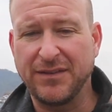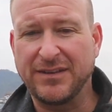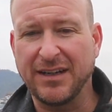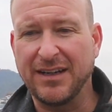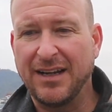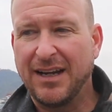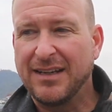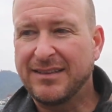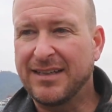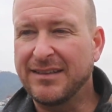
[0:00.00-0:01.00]

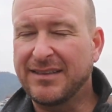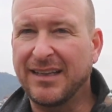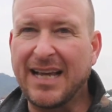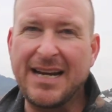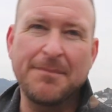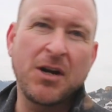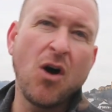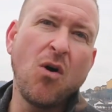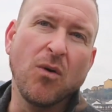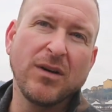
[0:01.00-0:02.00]
to let him
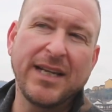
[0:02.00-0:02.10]
go.